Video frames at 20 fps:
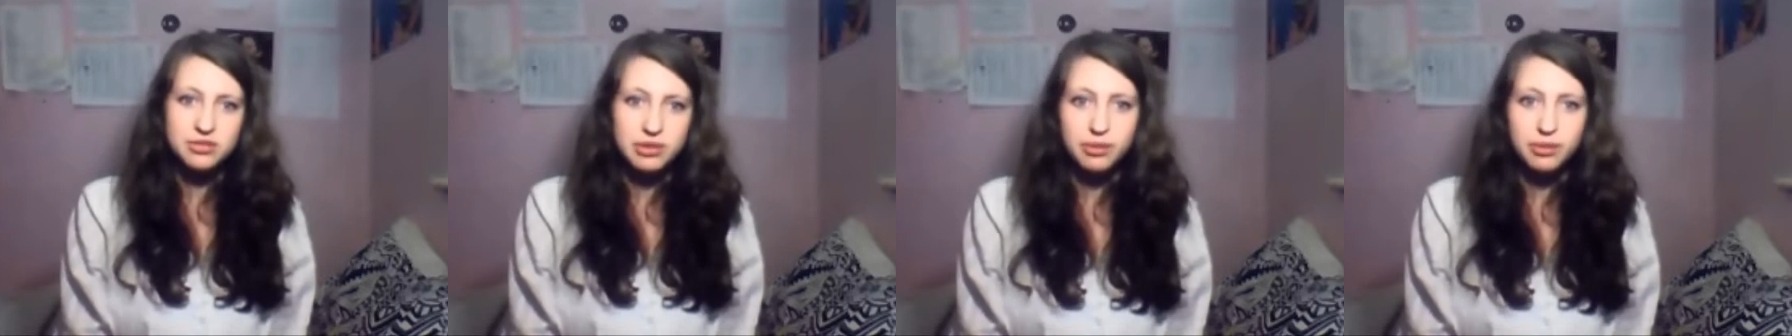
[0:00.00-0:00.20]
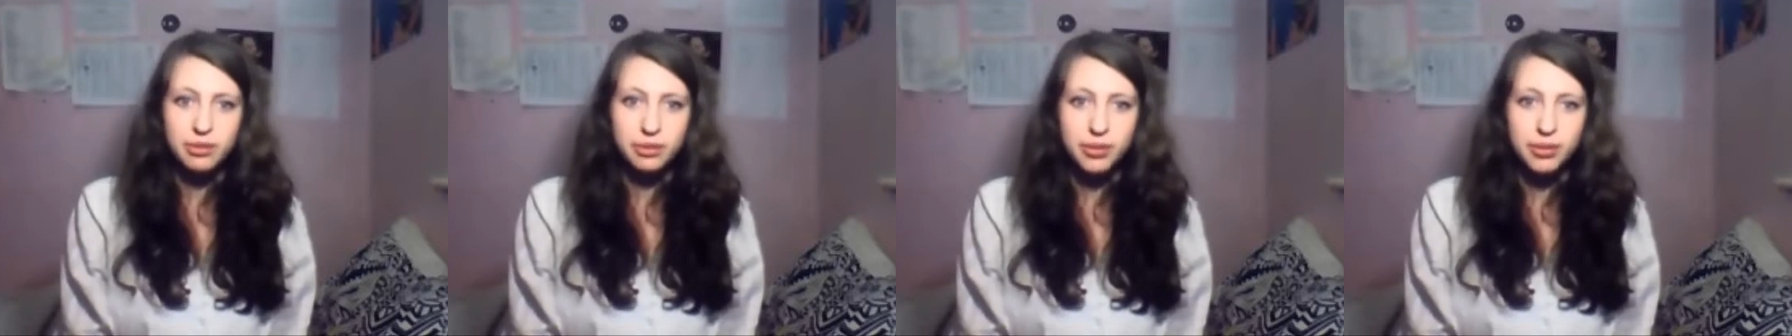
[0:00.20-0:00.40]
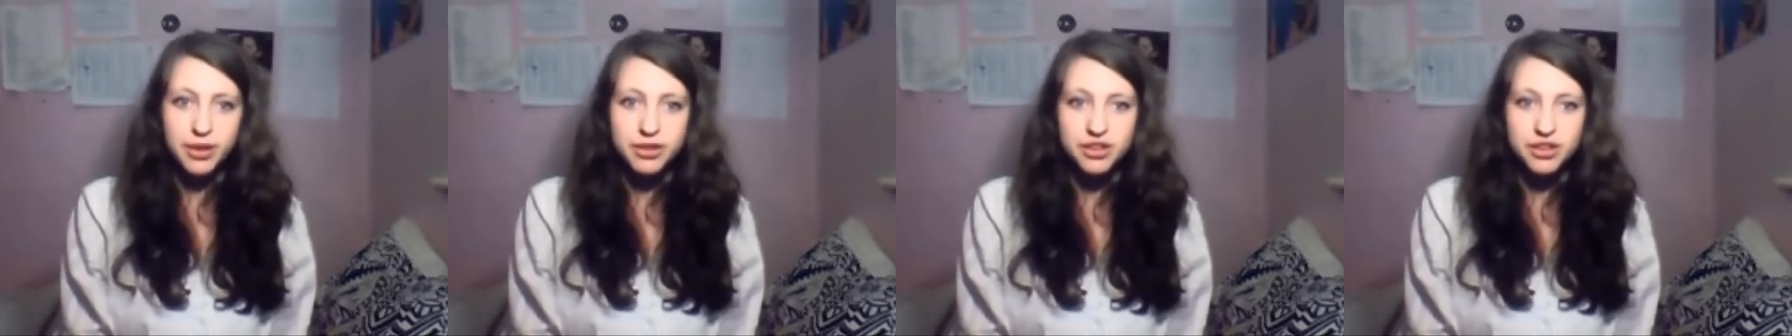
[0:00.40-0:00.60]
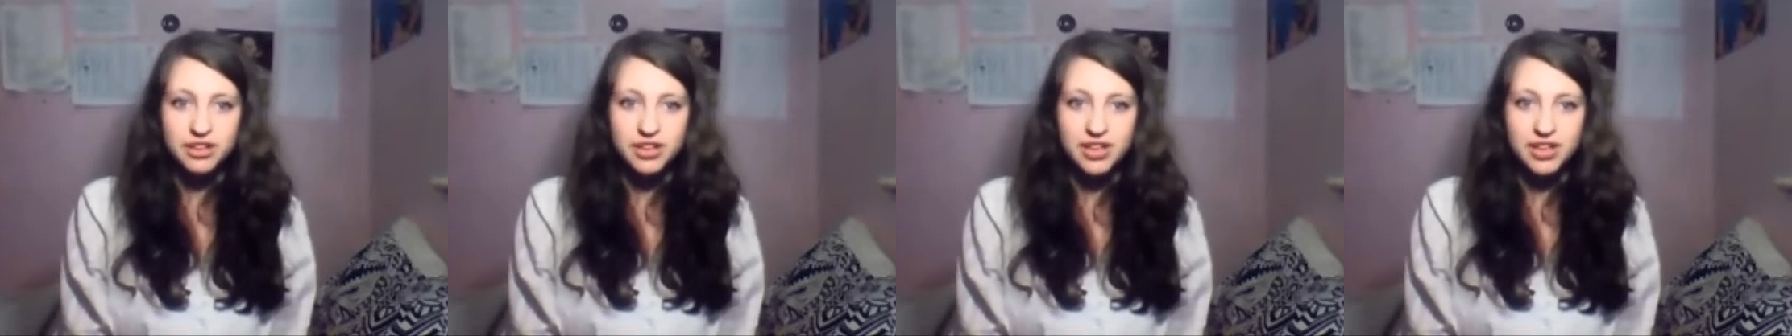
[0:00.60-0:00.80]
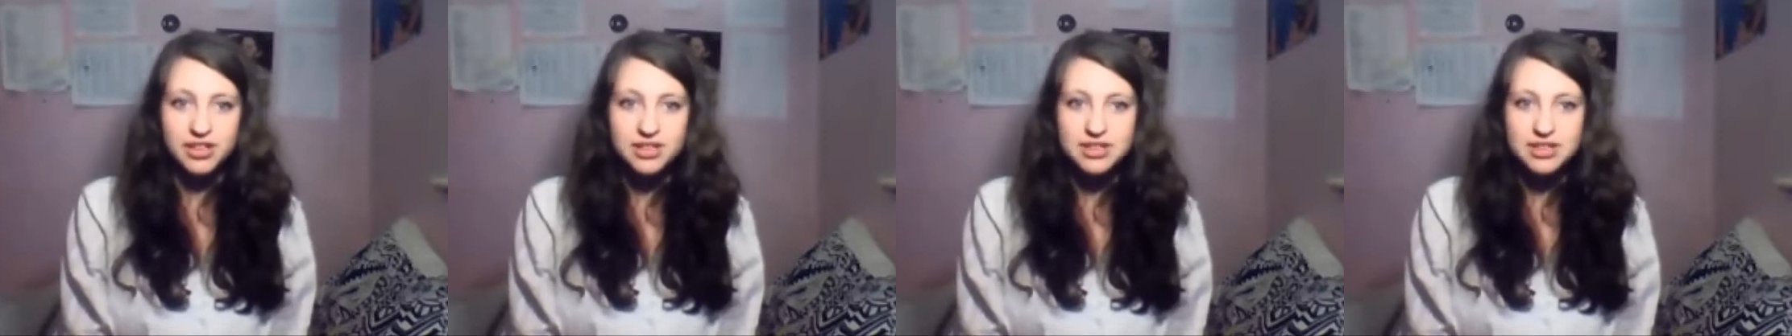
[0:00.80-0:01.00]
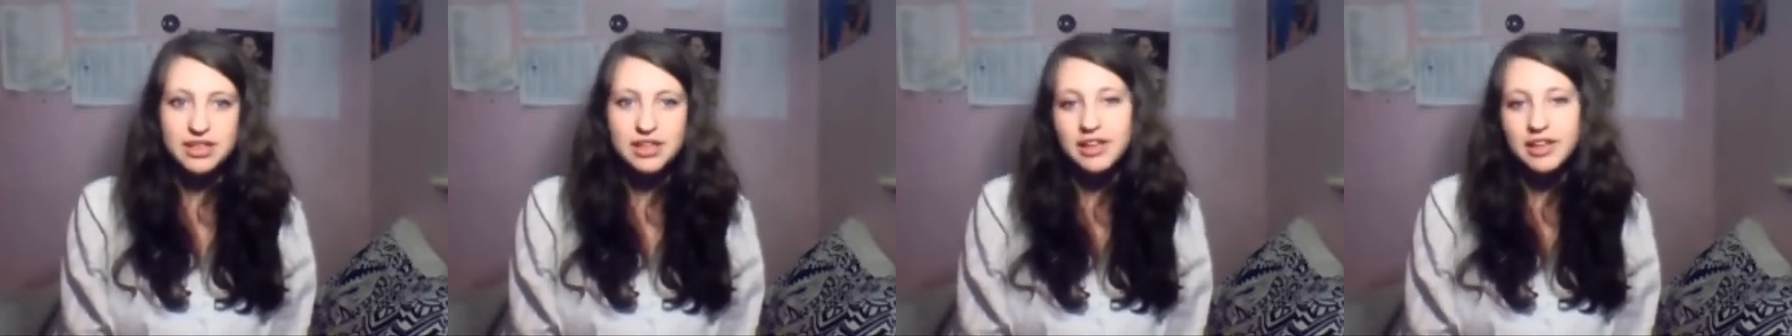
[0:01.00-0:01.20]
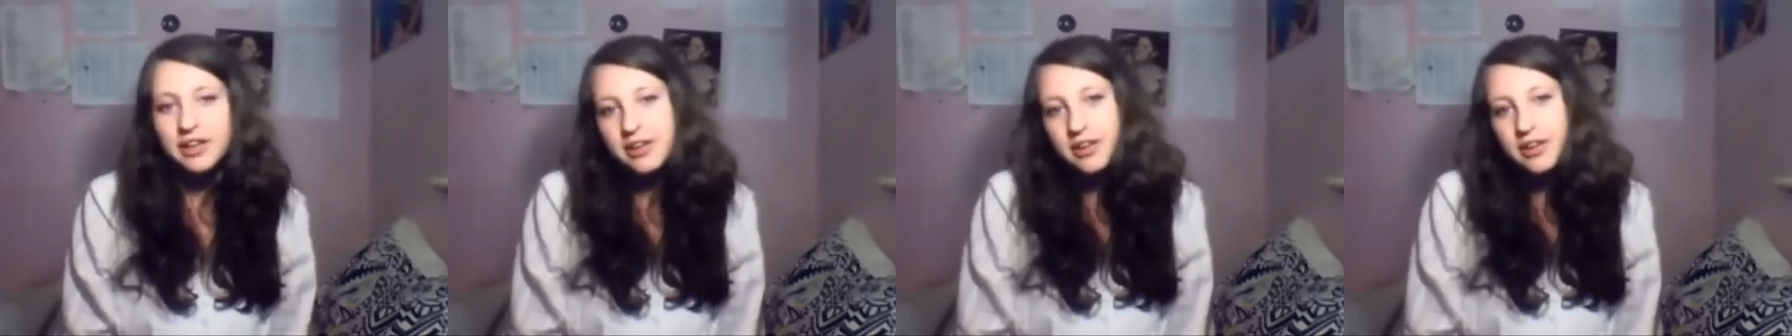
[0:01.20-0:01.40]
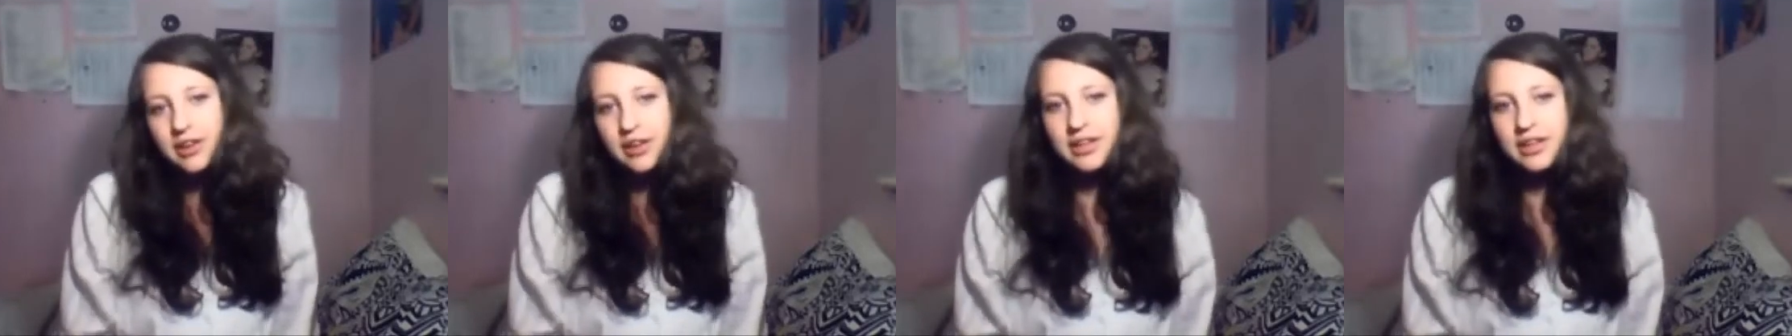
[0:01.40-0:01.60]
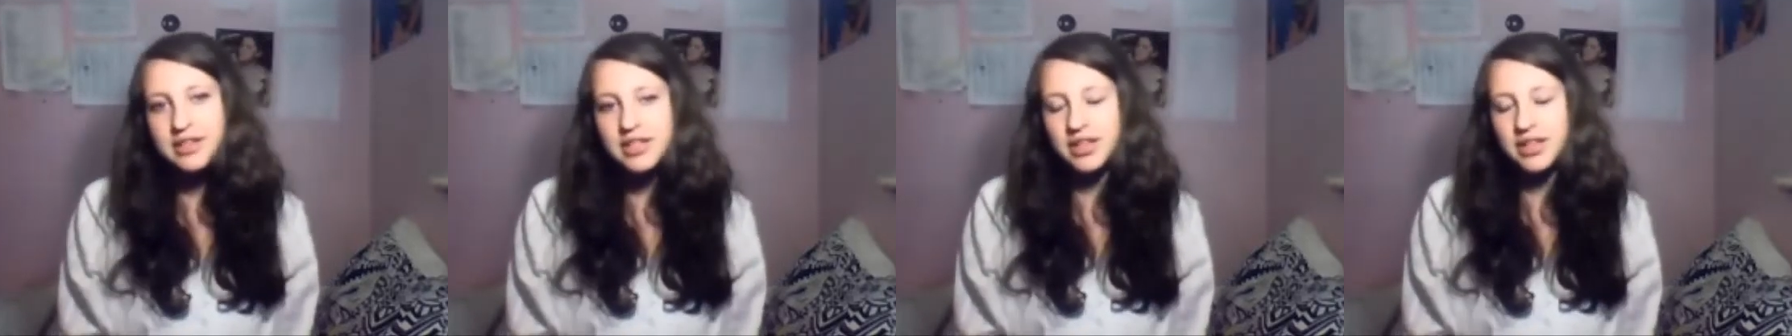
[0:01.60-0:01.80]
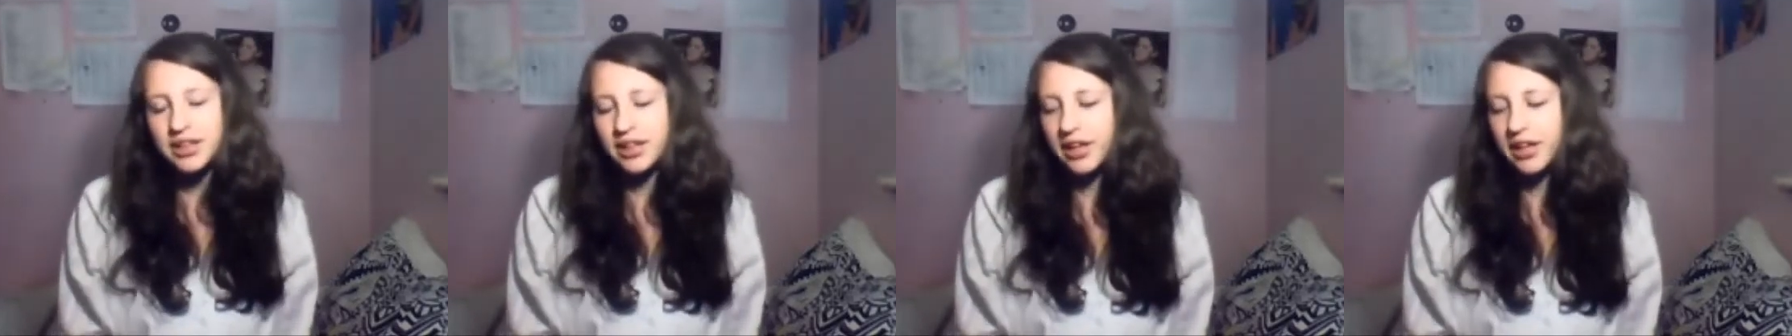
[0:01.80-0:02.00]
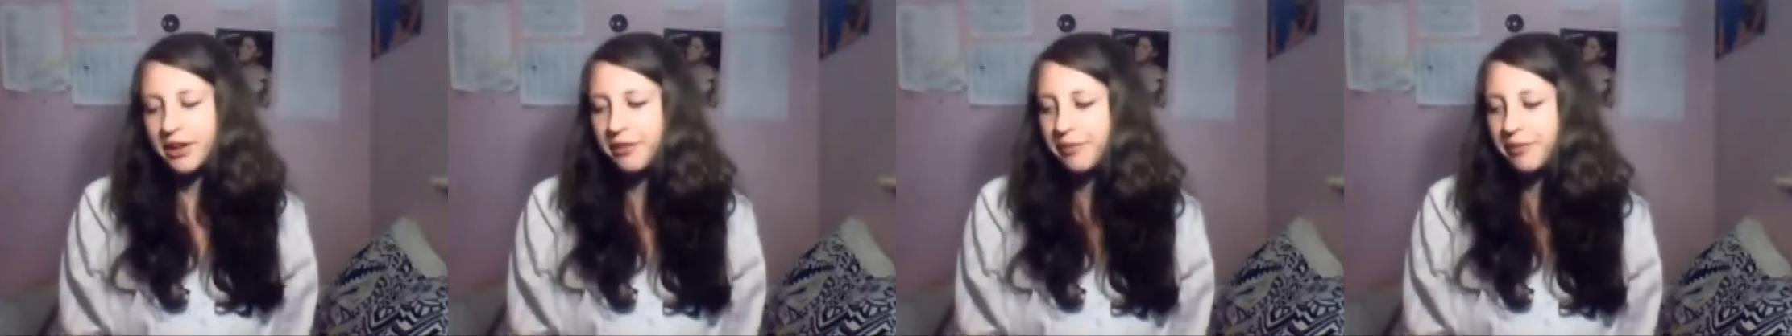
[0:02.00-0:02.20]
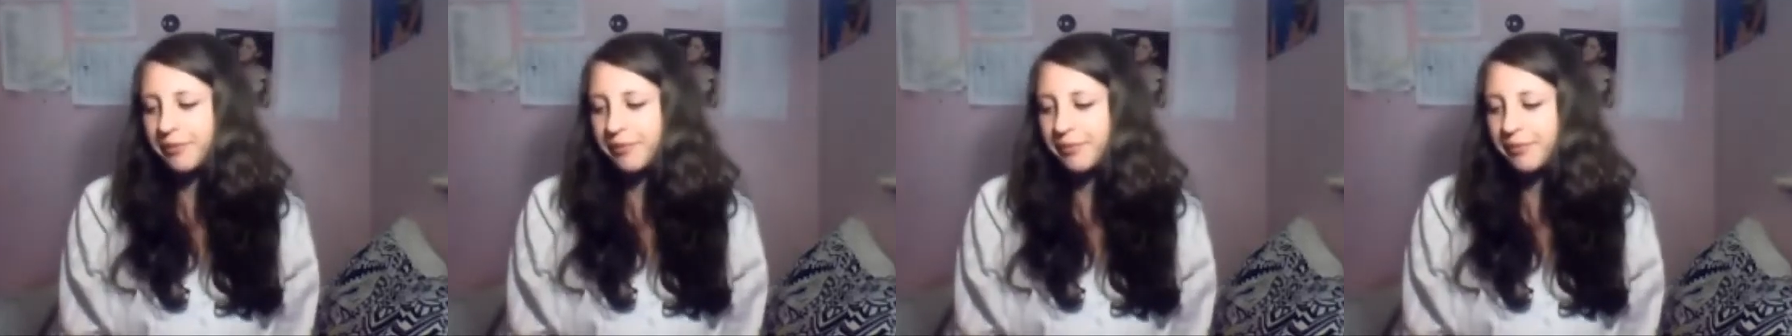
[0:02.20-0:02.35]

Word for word: people watching this. So, you know.